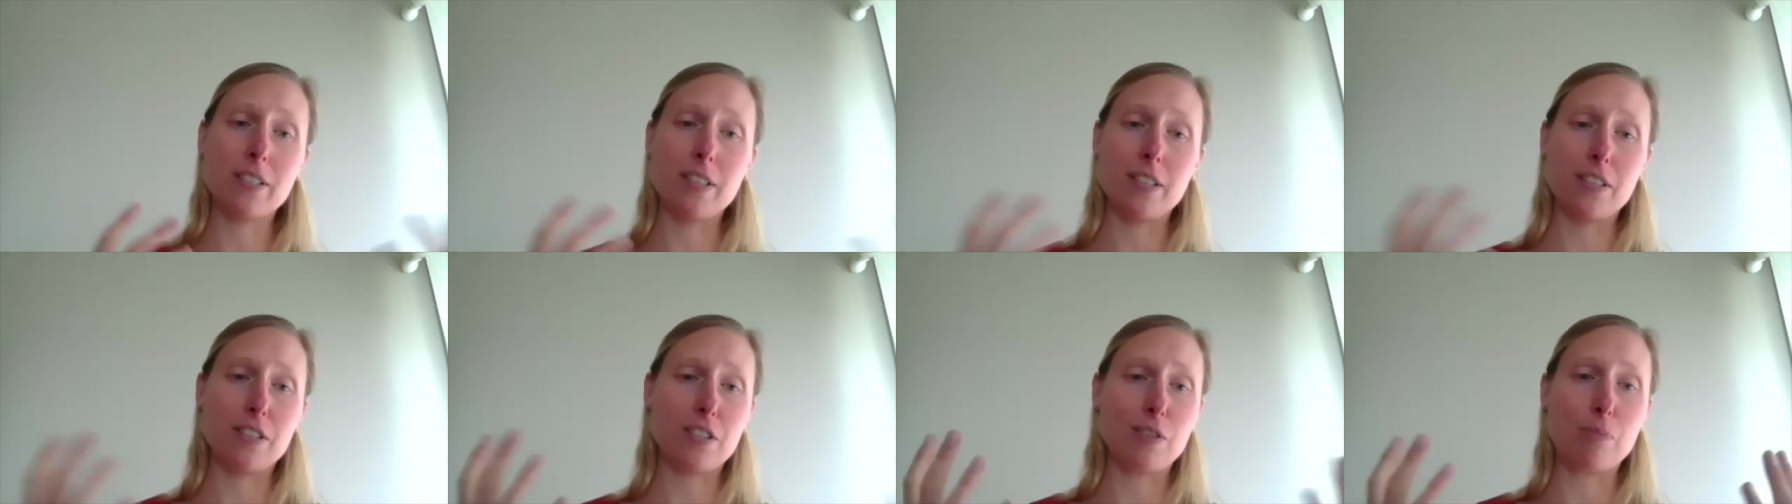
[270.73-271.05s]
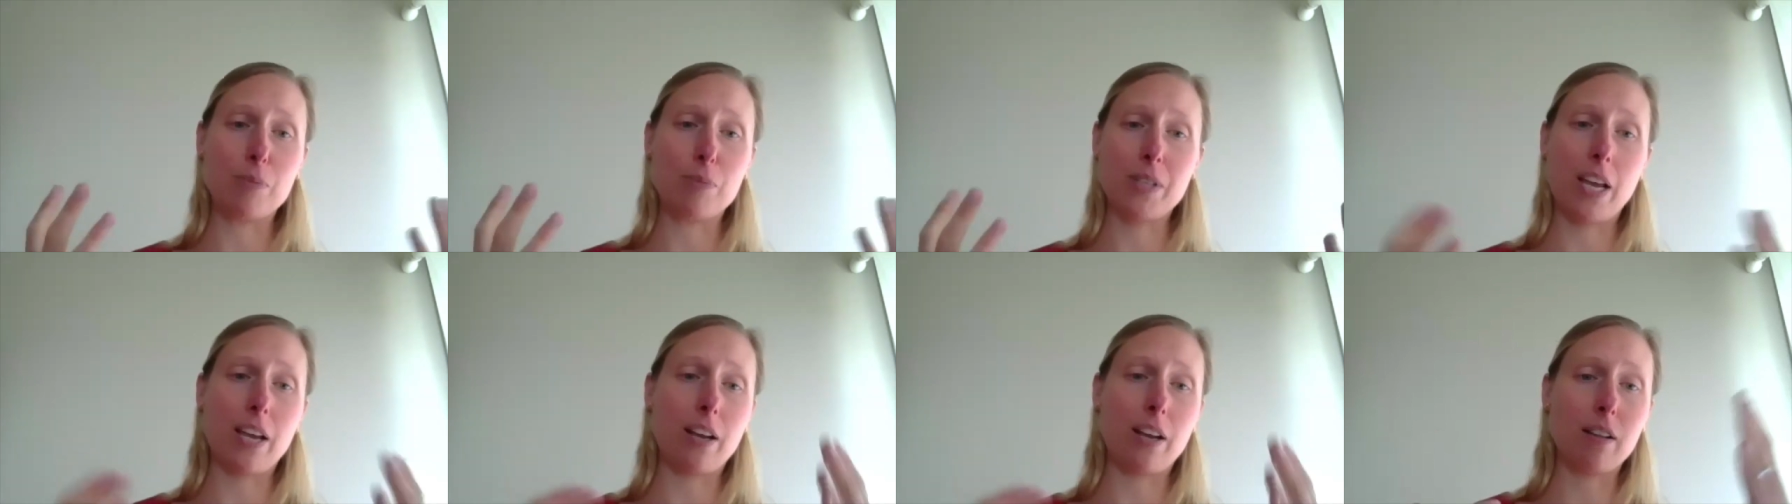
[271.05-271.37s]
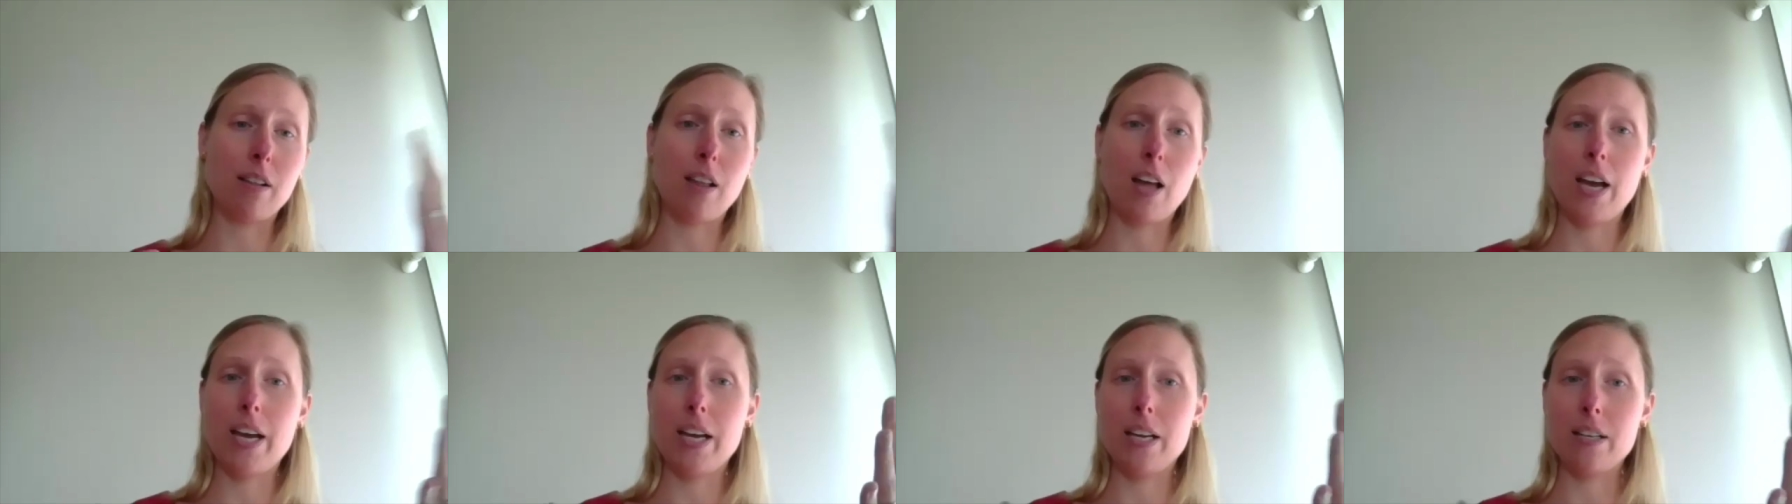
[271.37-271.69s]
system saying
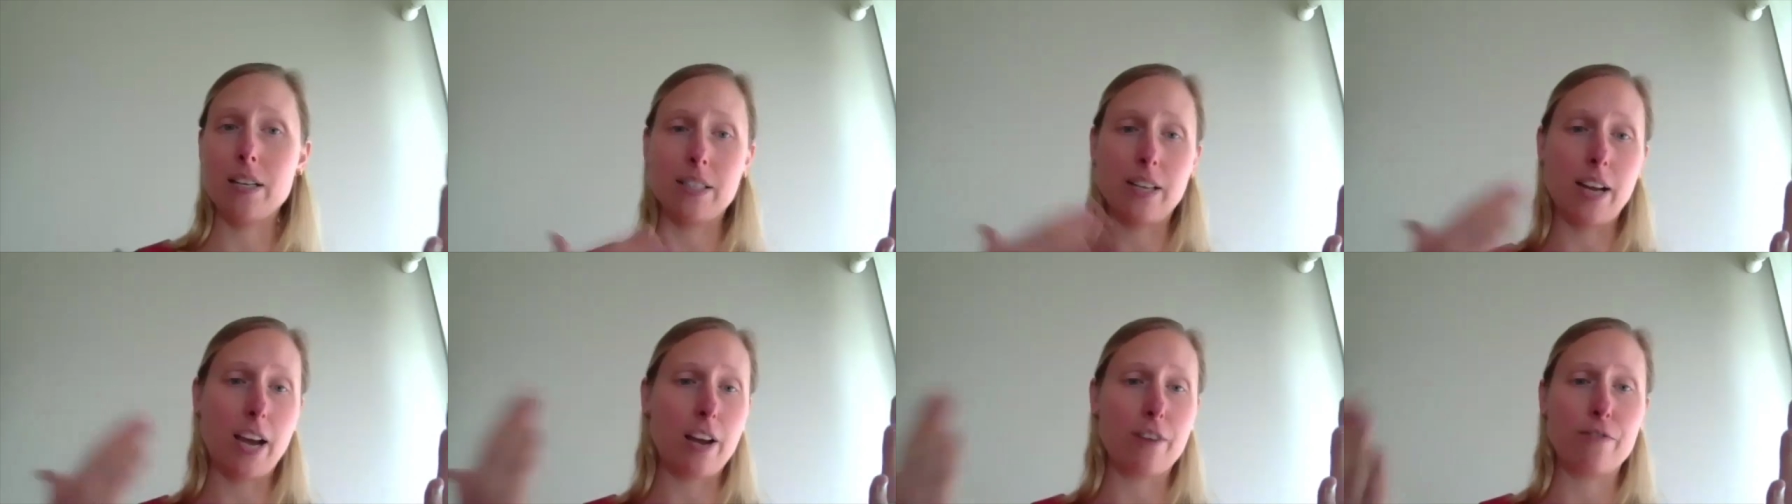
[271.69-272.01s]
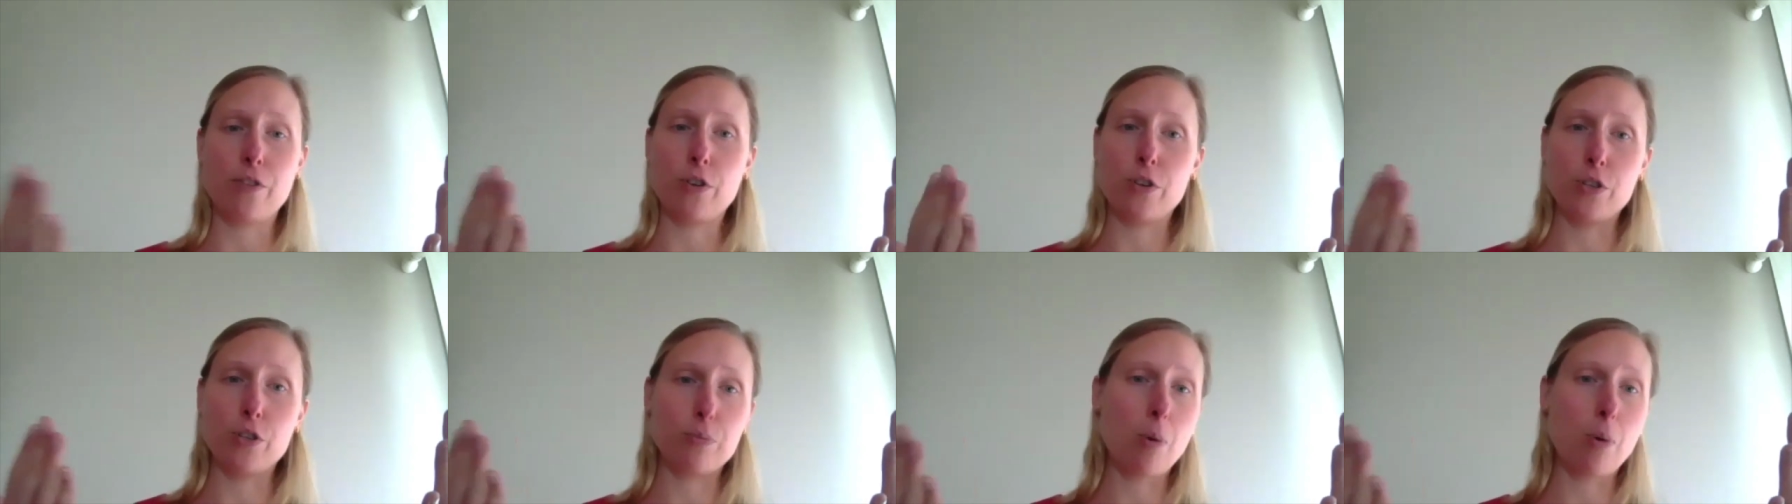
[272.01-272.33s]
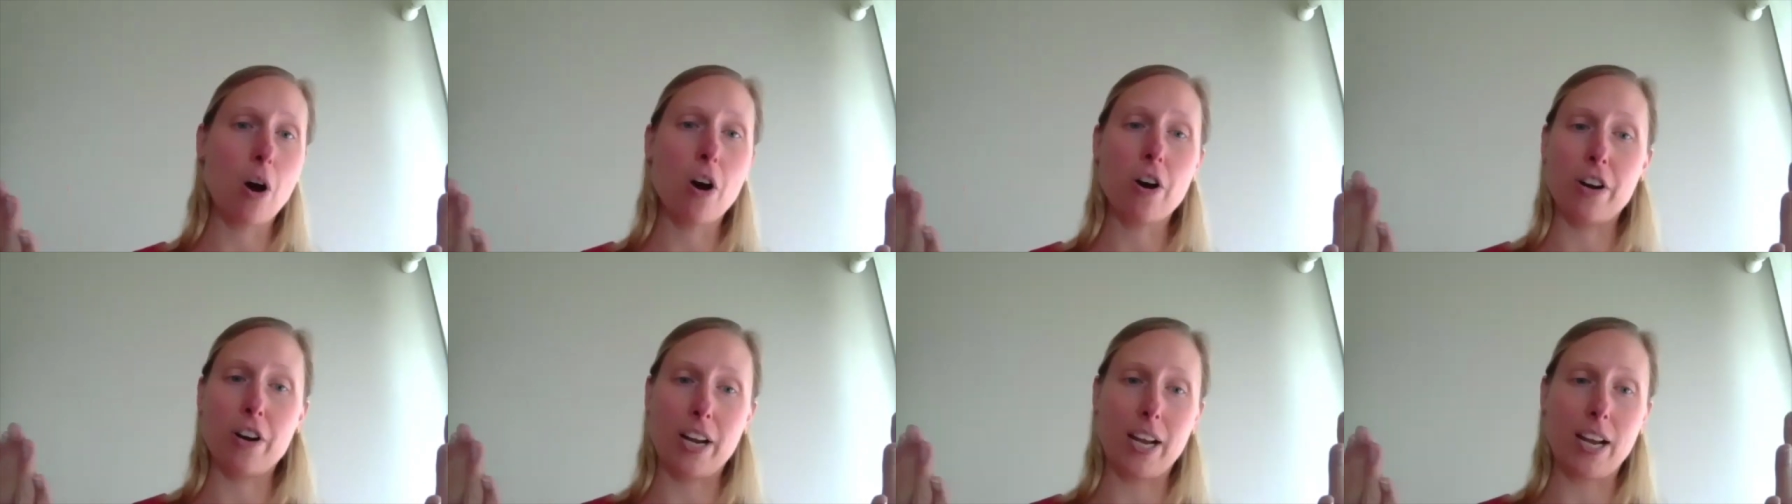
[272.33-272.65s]
client and adverse
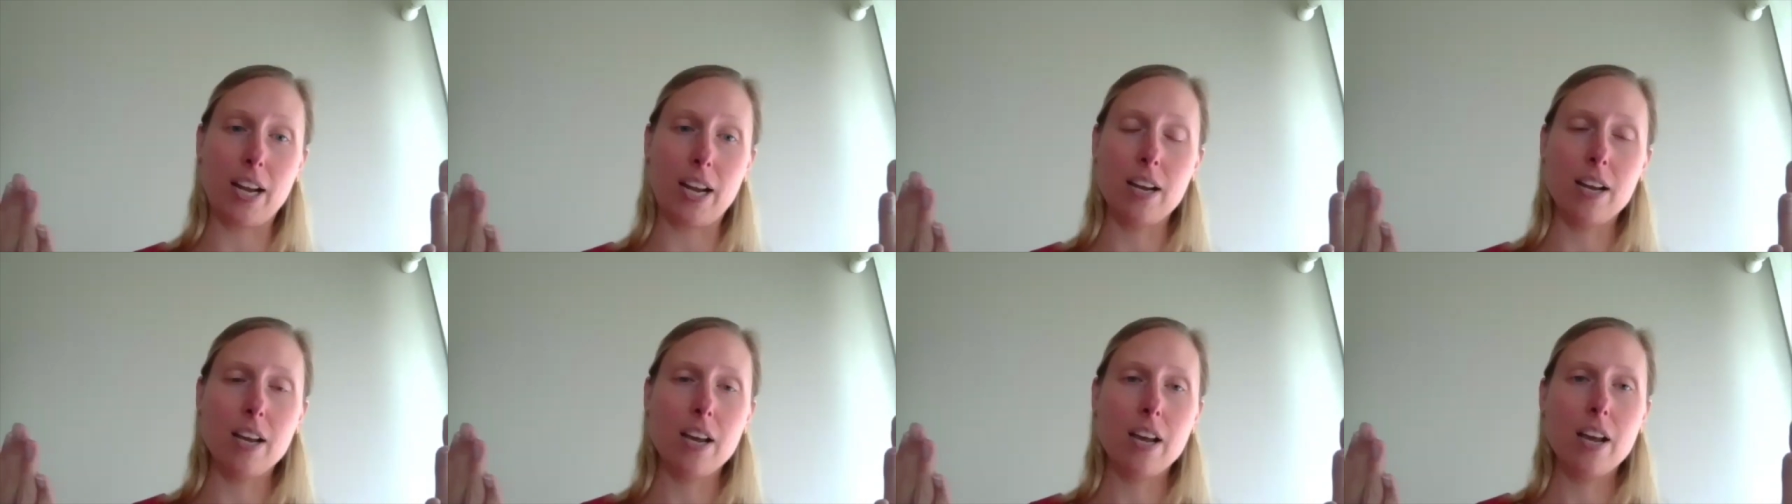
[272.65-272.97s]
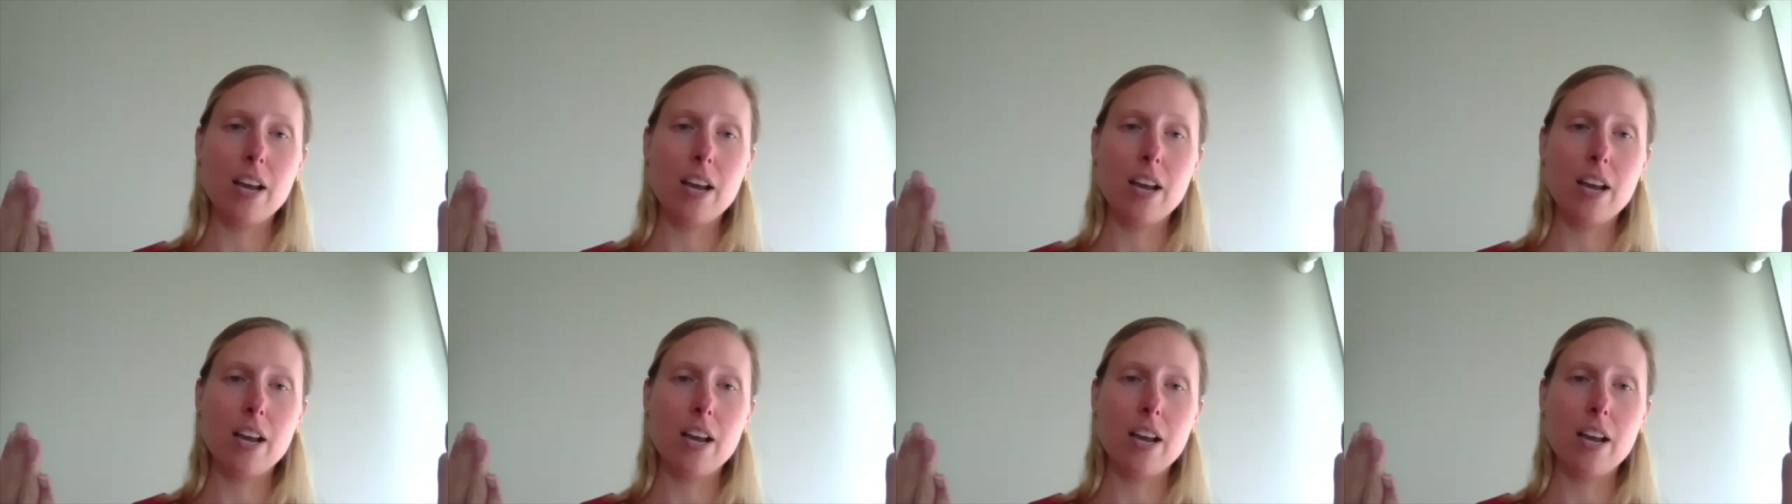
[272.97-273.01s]
party